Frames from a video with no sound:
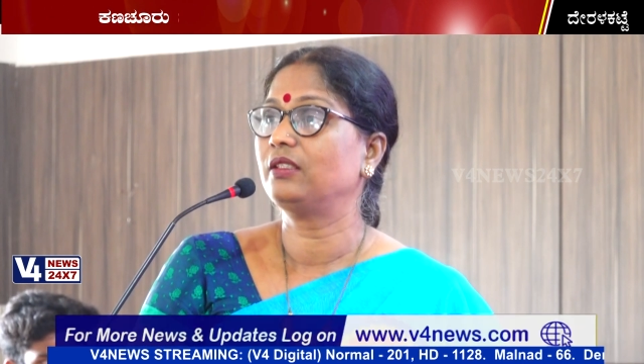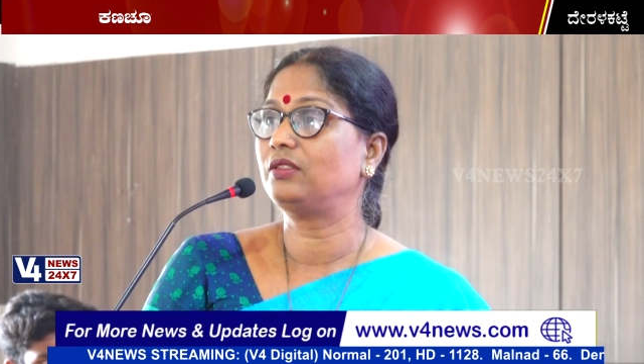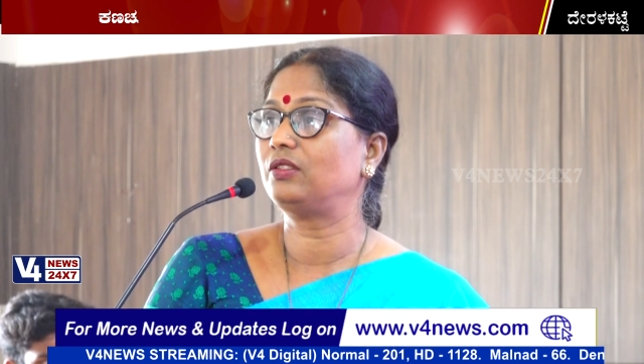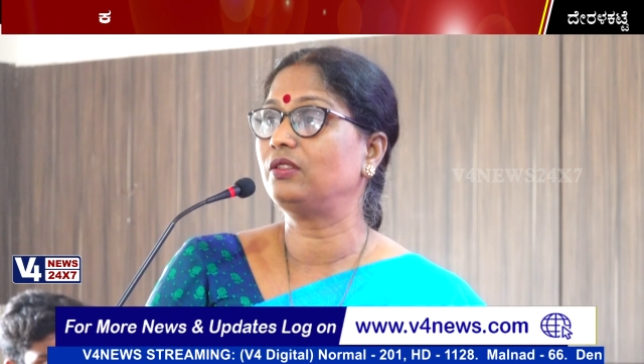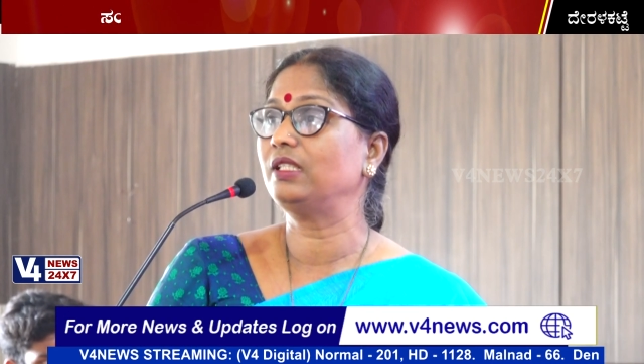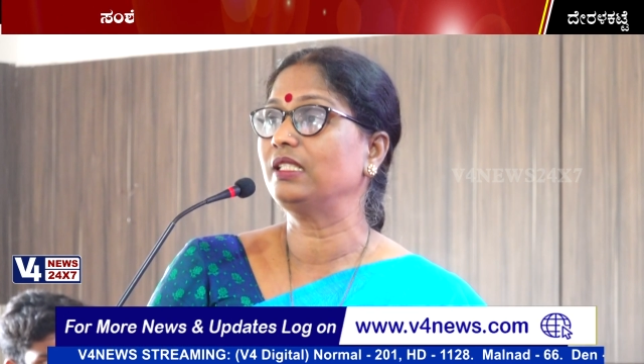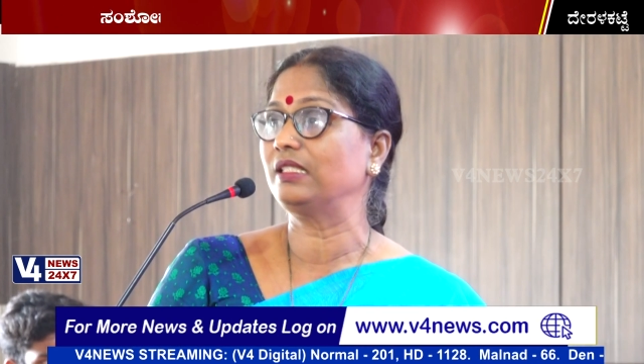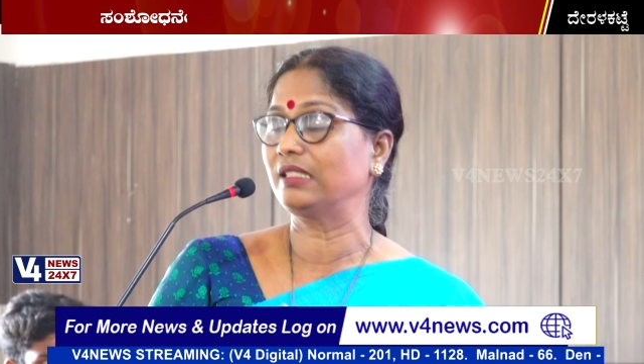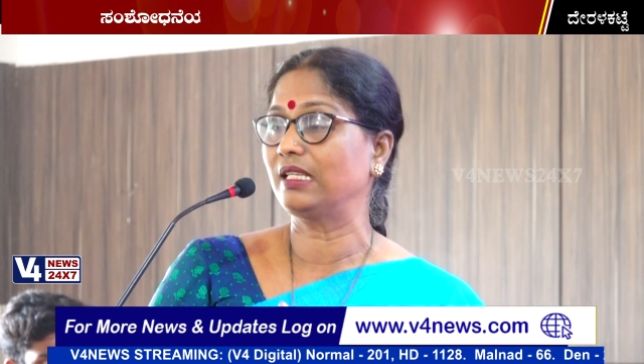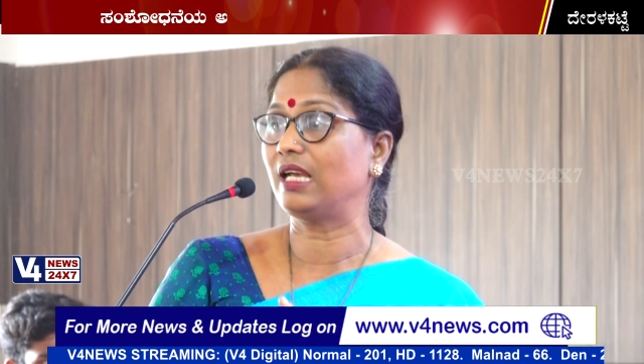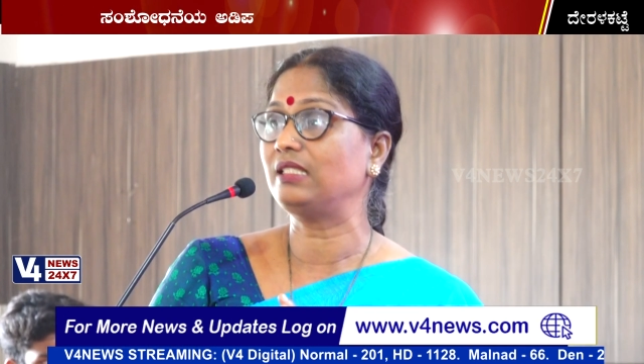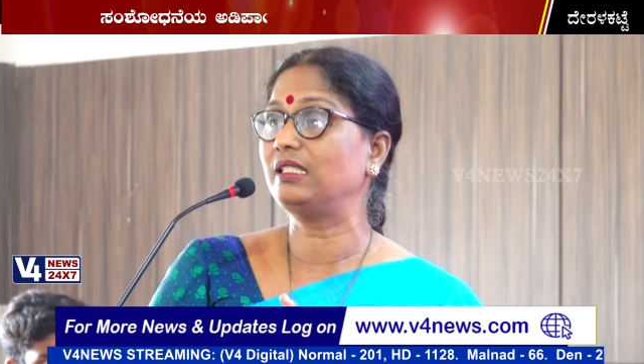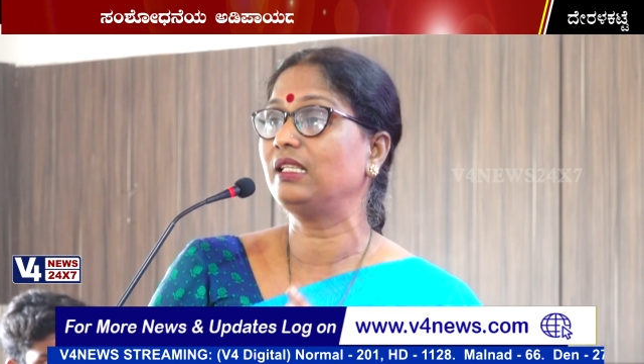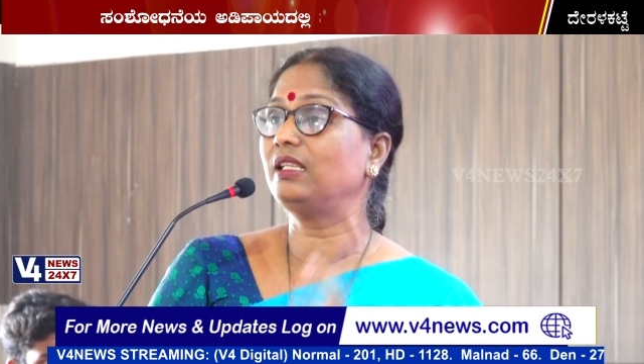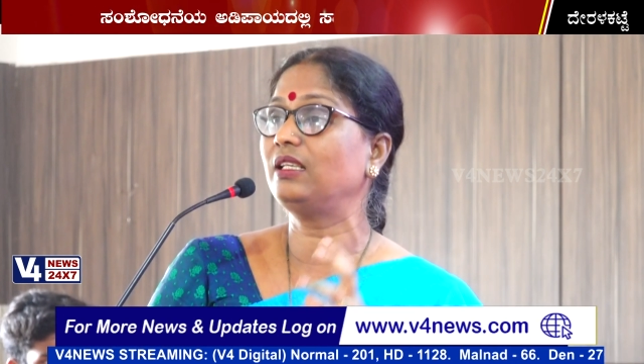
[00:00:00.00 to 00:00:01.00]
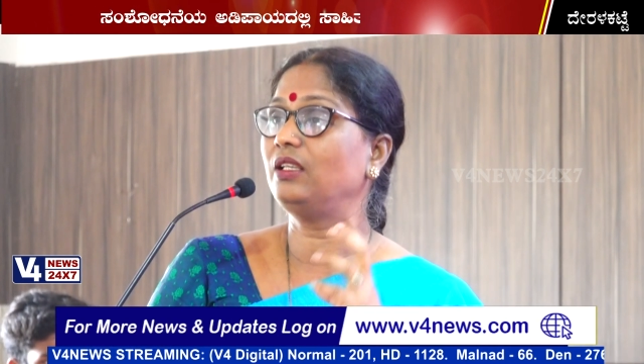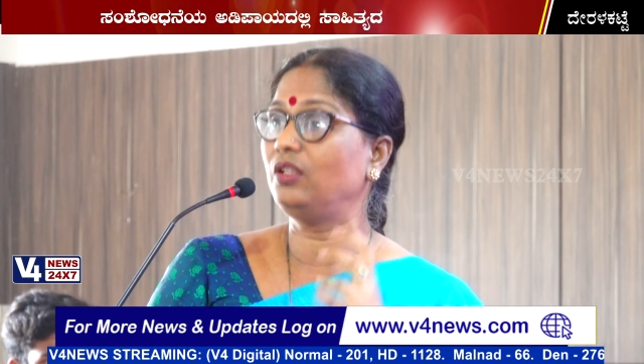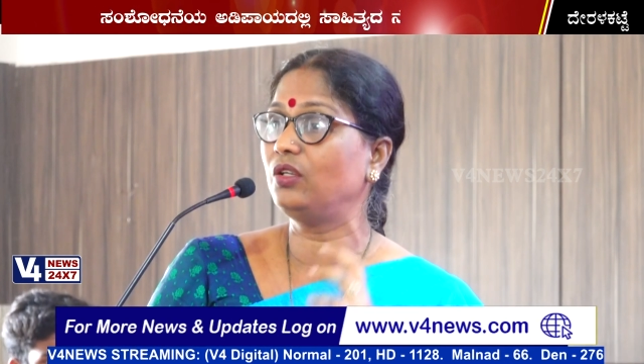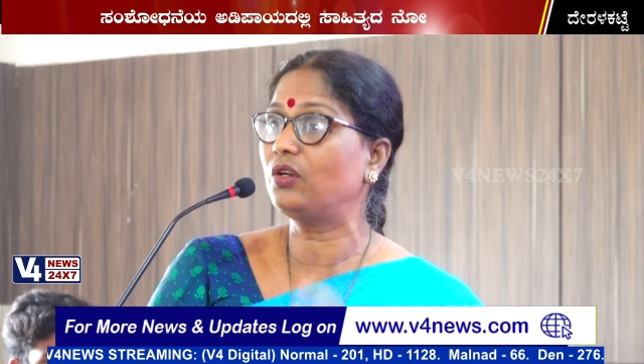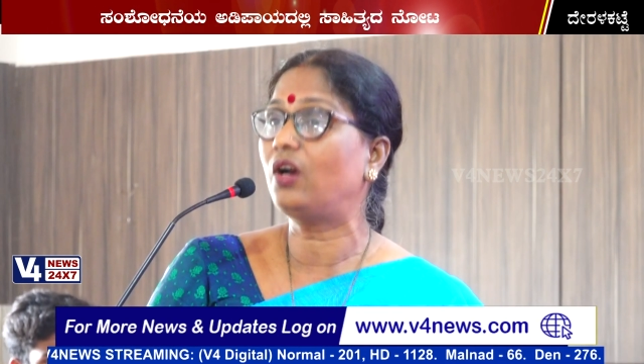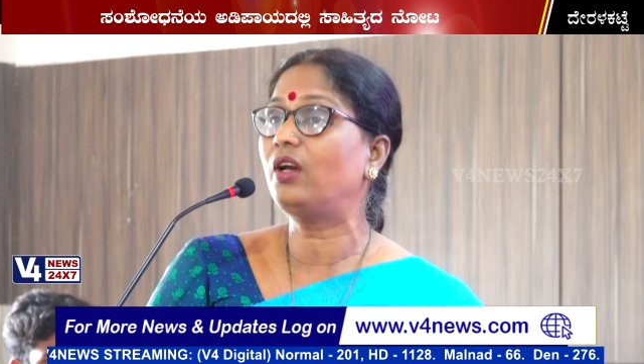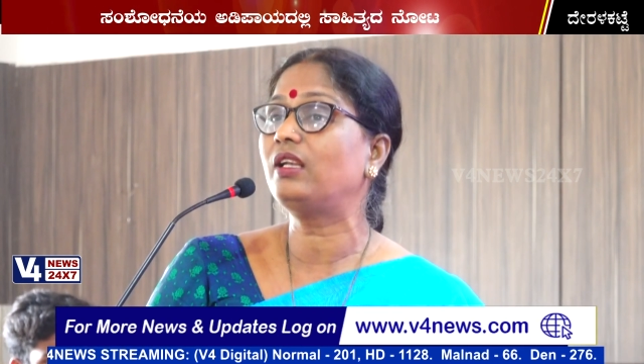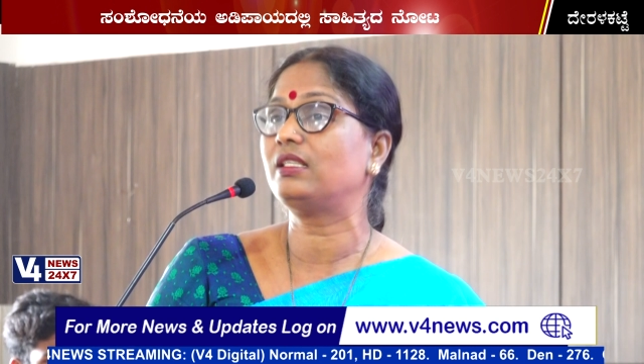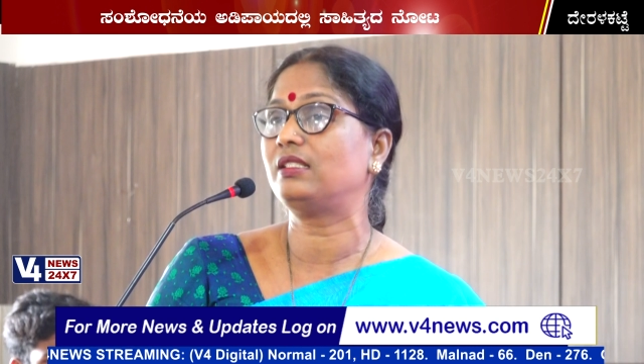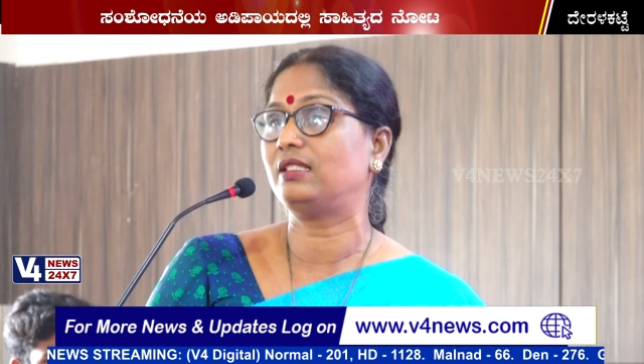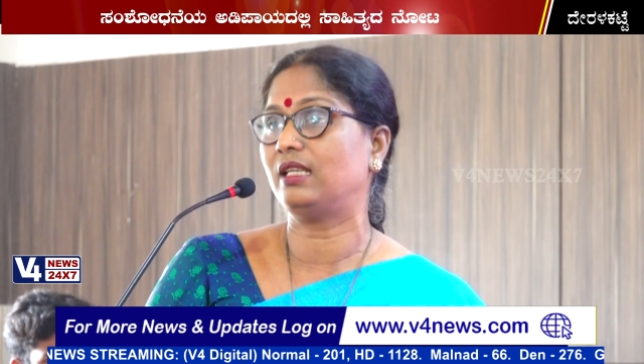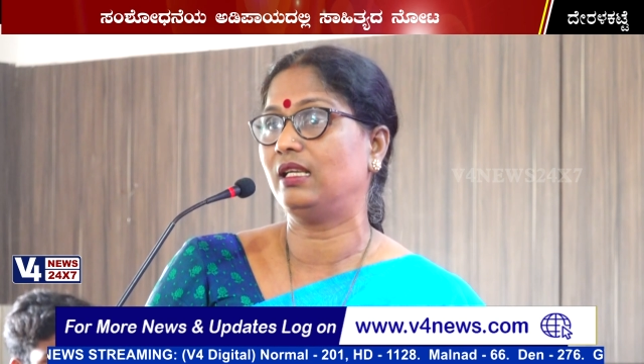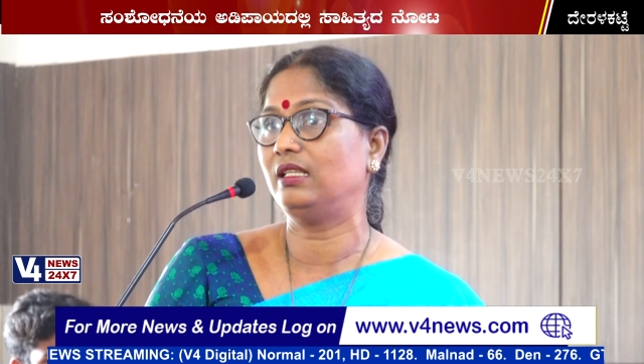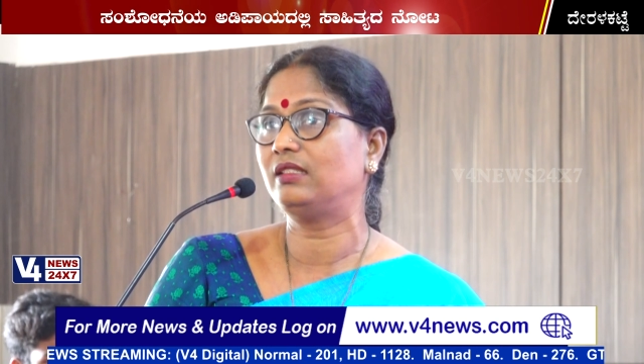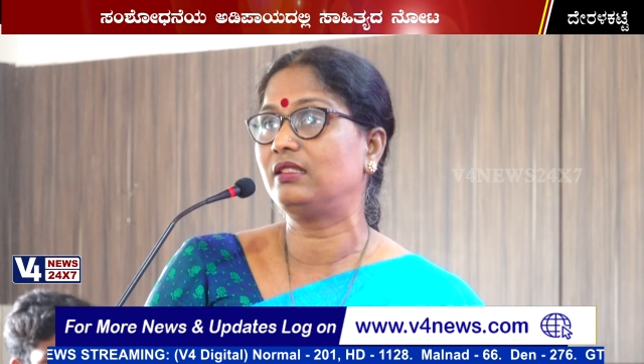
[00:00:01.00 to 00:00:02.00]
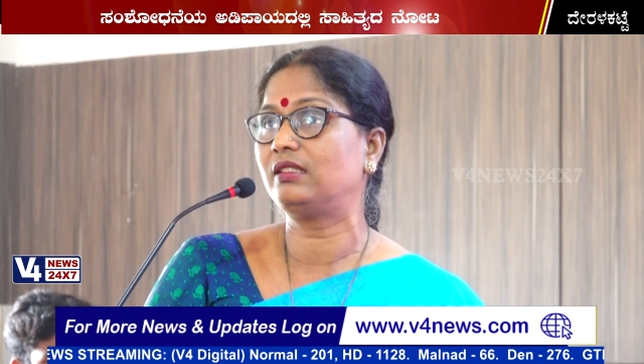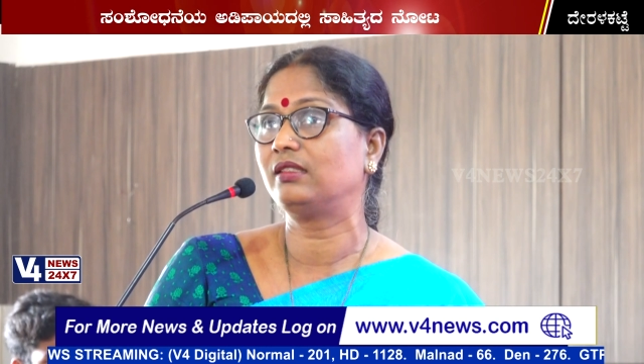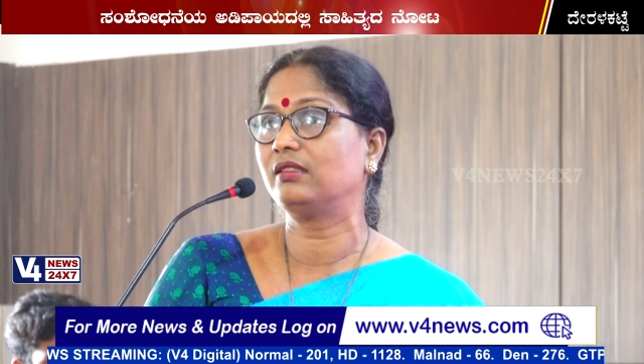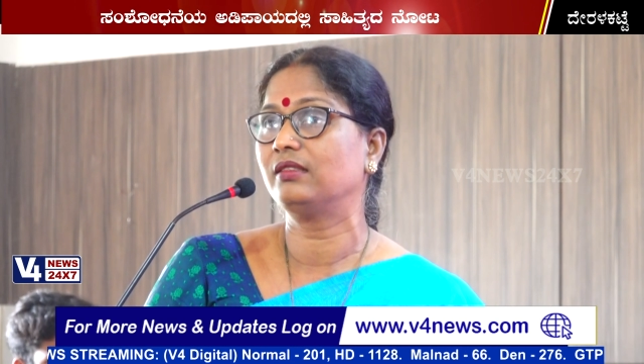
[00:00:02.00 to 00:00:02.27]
So discussing your results